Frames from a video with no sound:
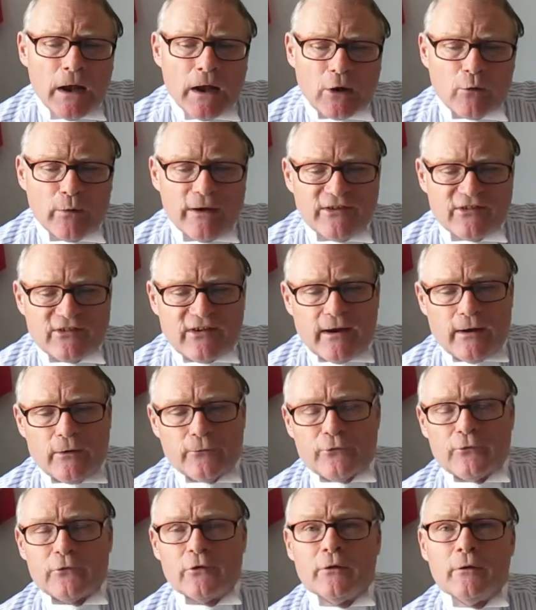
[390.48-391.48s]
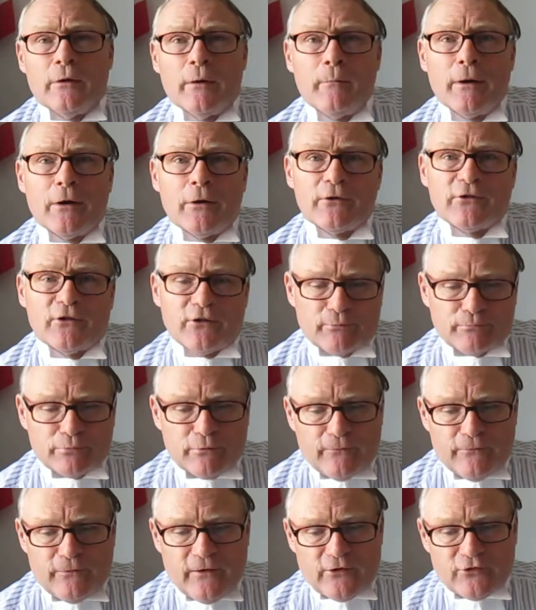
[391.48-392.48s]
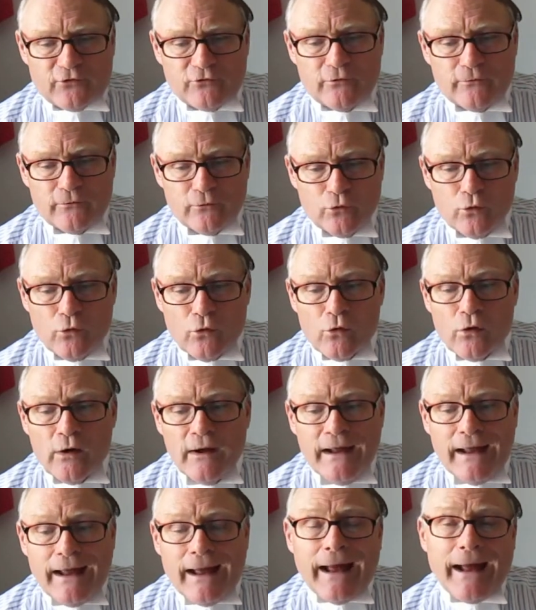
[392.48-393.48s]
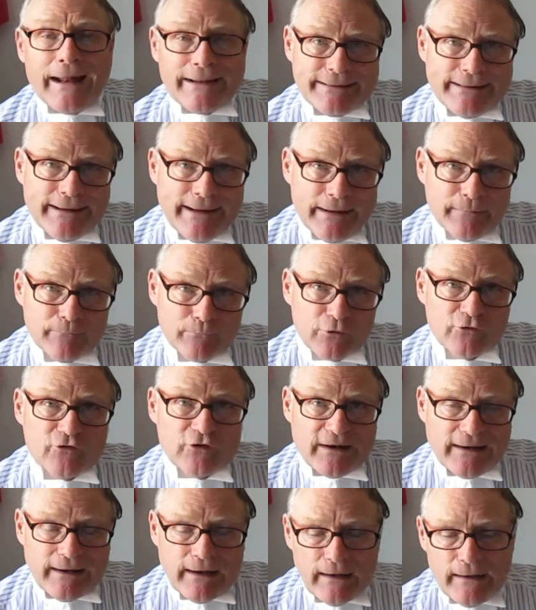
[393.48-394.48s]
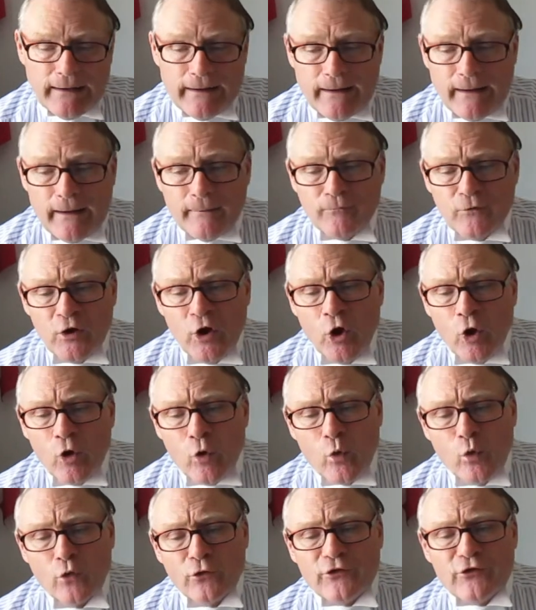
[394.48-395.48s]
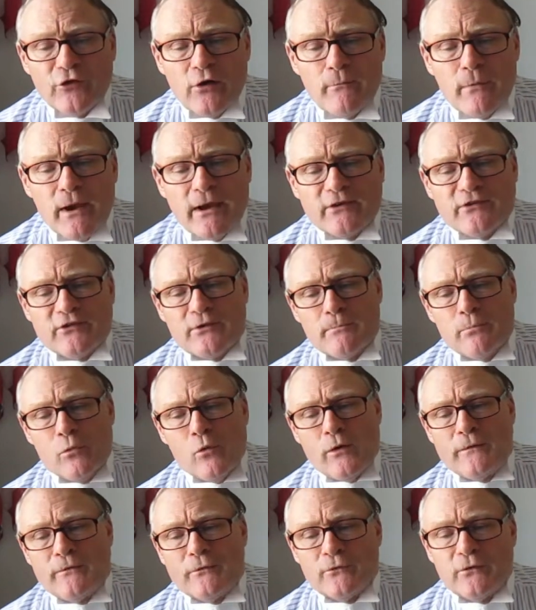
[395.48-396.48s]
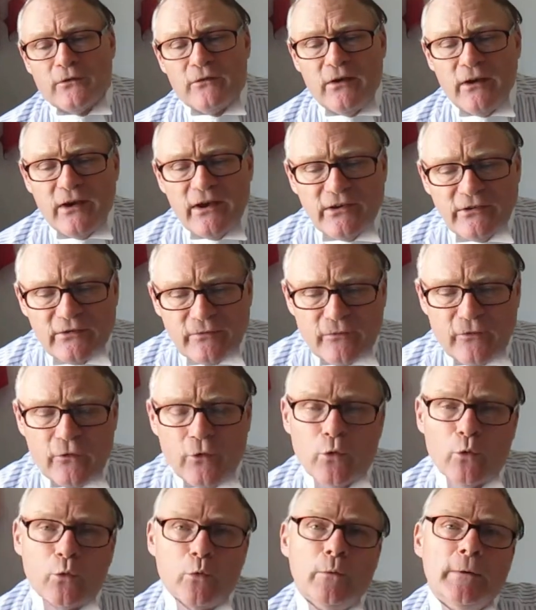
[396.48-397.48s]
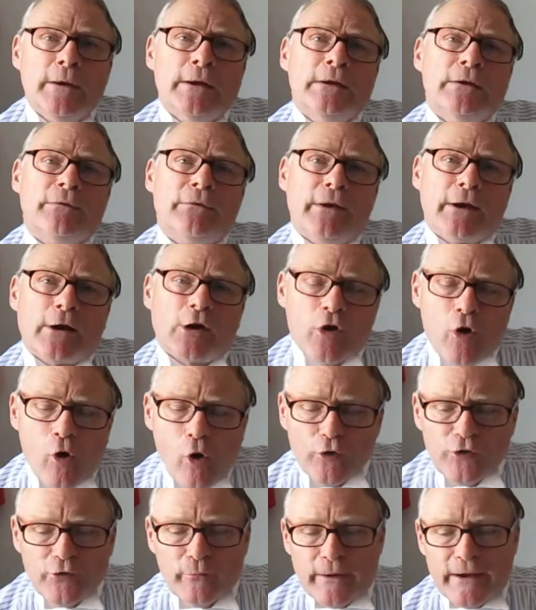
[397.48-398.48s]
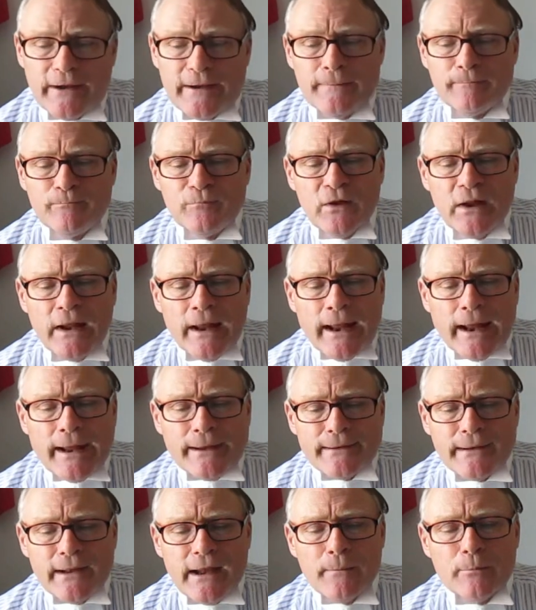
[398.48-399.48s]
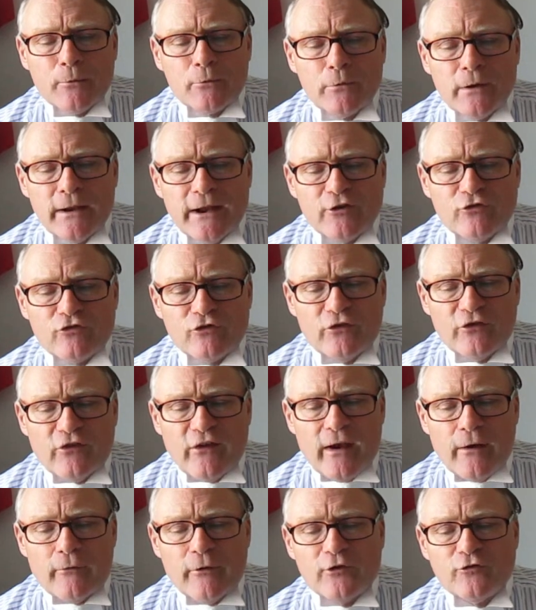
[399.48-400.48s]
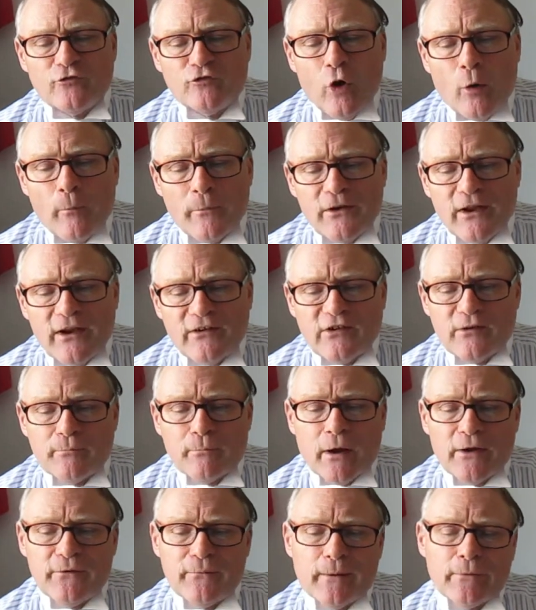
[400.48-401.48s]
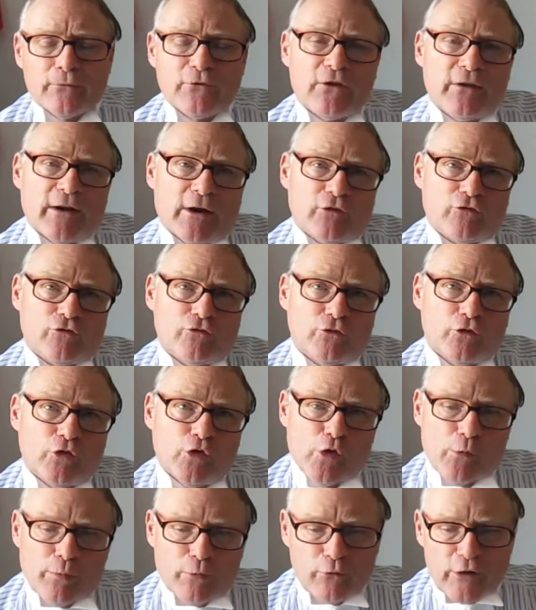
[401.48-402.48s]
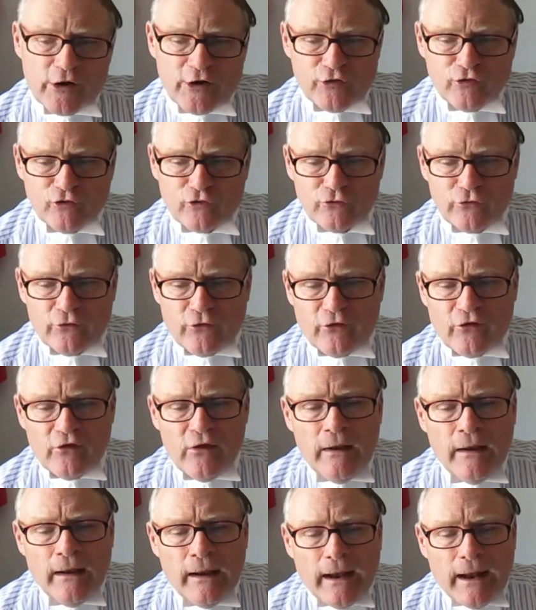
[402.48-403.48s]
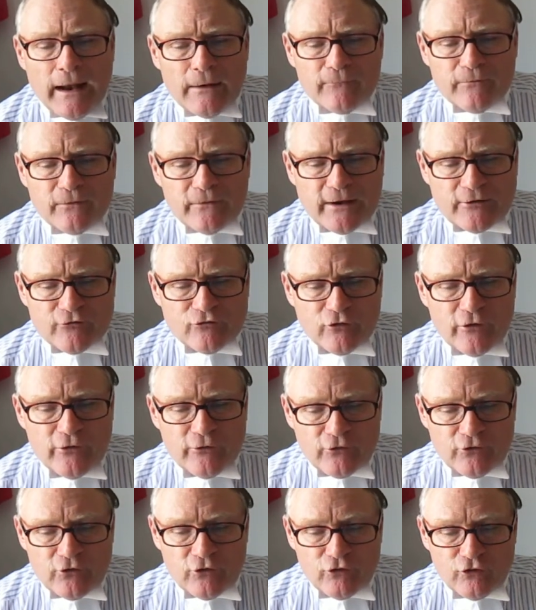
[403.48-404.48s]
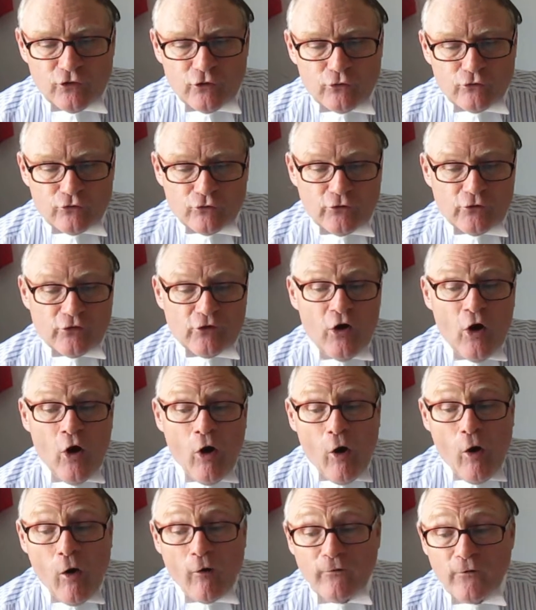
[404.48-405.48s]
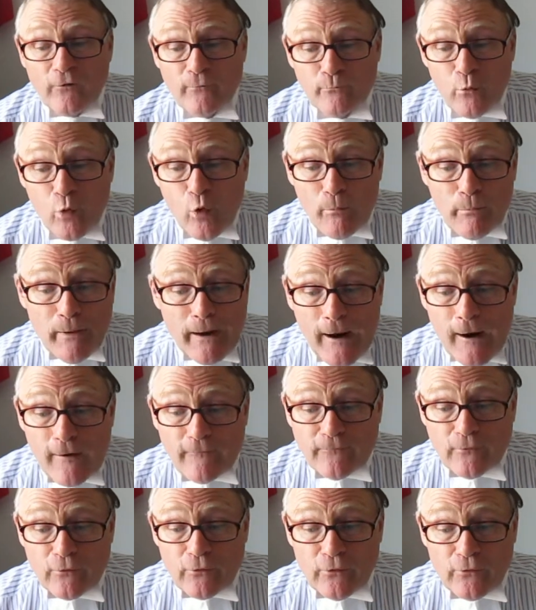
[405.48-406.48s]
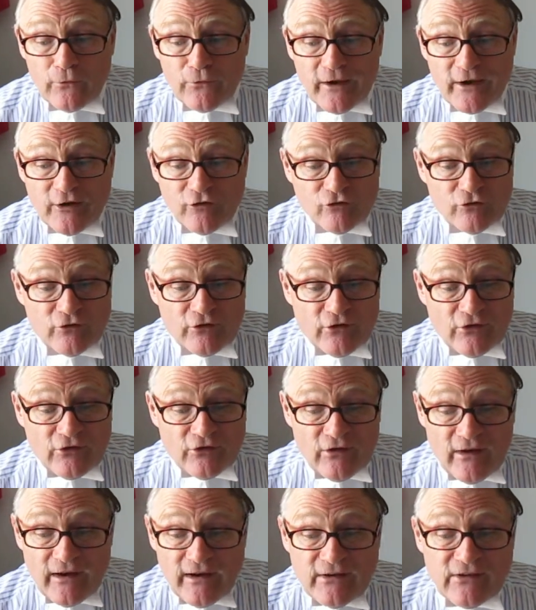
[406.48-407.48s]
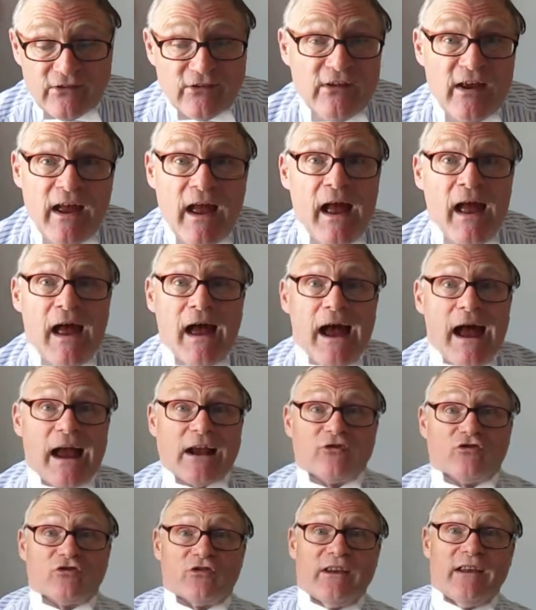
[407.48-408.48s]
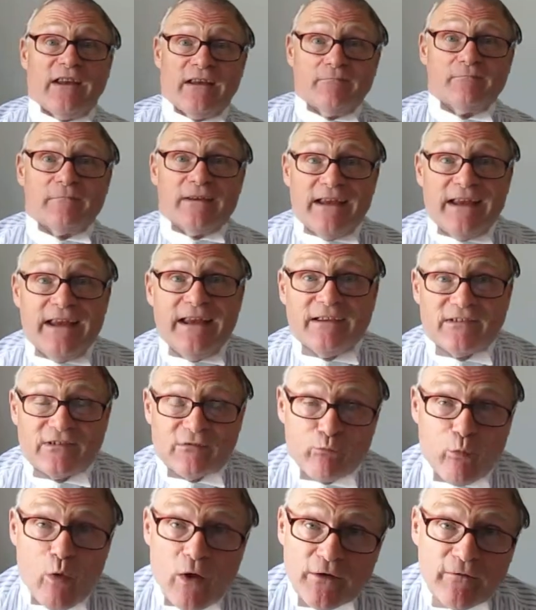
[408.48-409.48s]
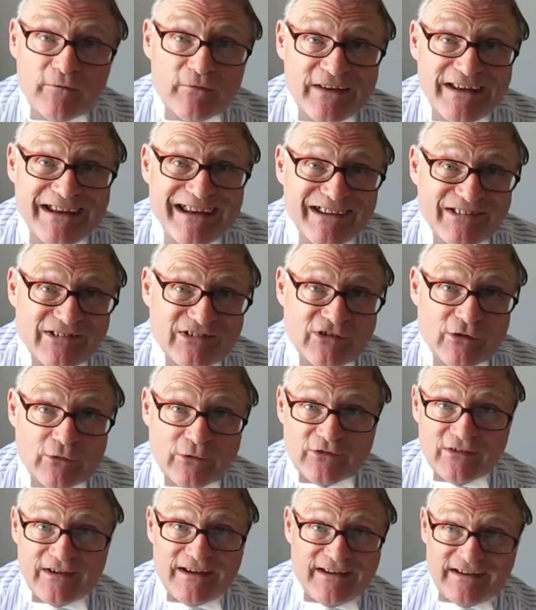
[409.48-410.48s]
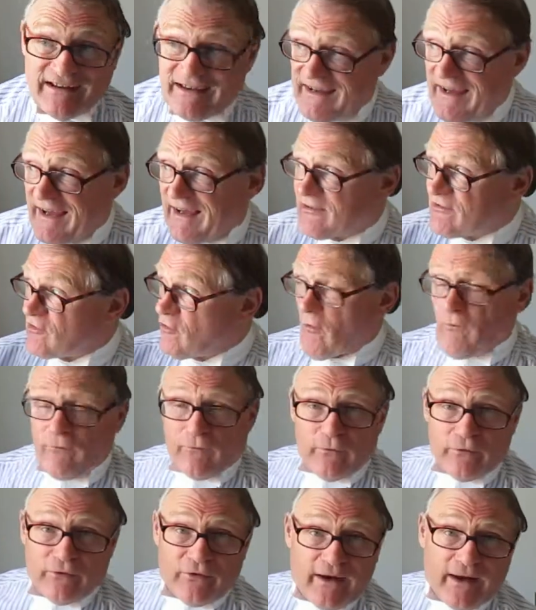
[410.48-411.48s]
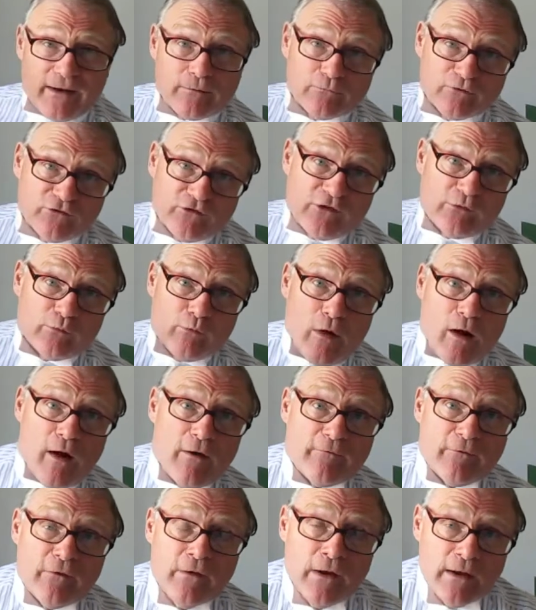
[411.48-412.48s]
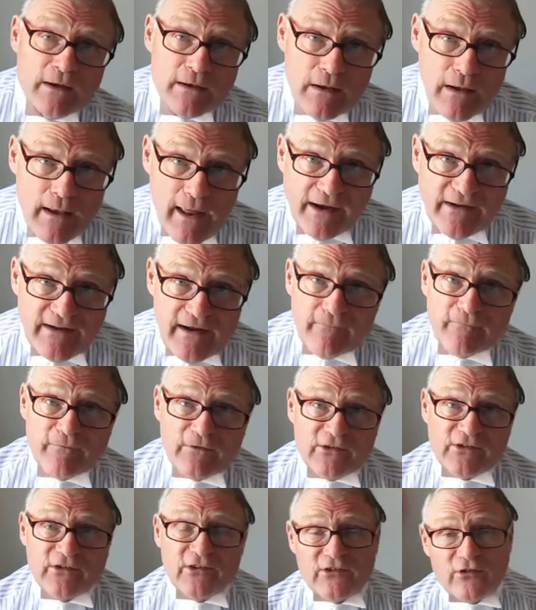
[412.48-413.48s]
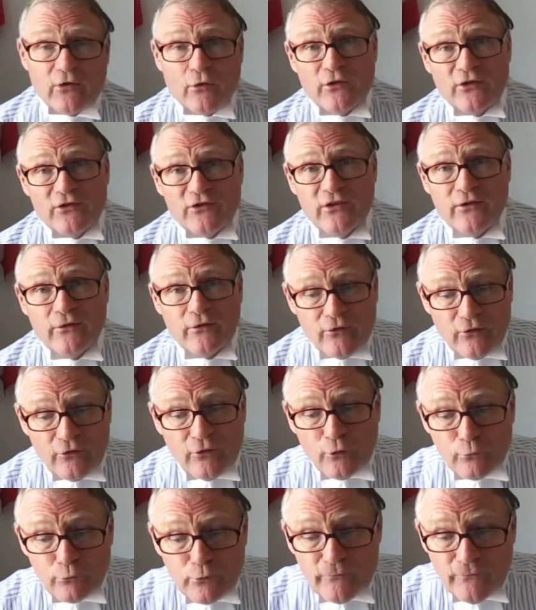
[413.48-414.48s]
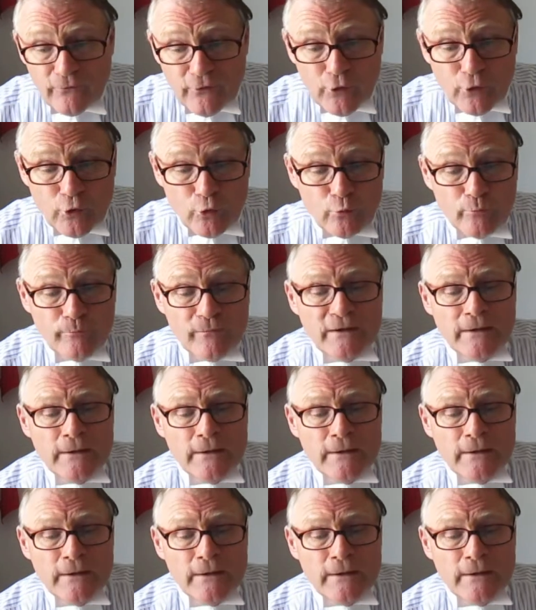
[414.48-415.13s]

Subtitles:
Queen's Counsel, Emeritus Professor of Law at Cambridge at Clare, also makes the point that in his view, the economy and labour relations area dominated by multinational corporations and financial institutions, often more powerful than nation states, actually is one of the issues. And he kicks off with that, which is why I've laid emphasis on it in the review.